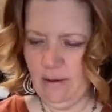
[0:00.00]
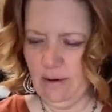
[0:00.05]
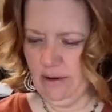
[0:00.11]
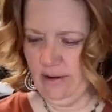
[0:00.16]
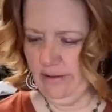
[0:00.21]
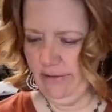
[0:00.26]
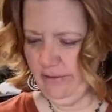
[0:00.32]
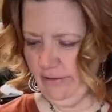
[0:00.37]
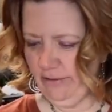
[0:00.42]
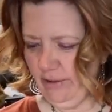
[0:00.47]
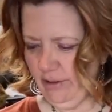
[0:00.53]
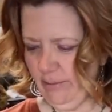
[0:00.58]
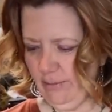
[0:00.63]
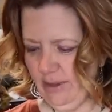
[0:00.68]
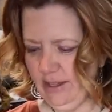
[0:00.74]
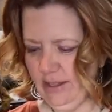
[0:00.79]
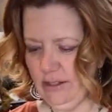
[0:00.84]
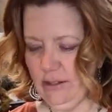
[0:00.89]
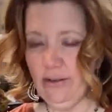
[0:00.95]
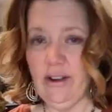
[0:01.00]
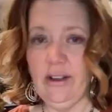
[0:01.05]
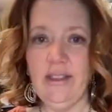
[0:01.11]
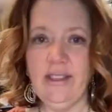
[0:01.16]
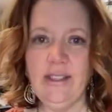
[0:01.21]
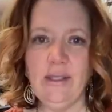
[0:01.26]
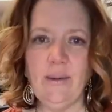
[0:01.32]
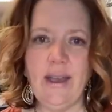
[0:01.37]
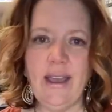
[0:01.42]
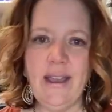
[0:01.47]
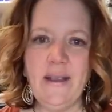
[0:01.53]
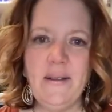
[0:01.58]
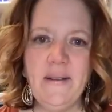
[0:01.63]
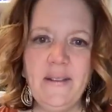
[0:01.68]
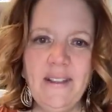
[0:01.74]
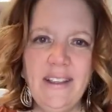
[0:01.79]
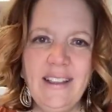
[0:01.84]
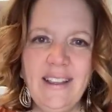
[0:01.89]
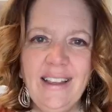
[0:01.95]
I think I'm gonna flip this around this way.
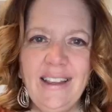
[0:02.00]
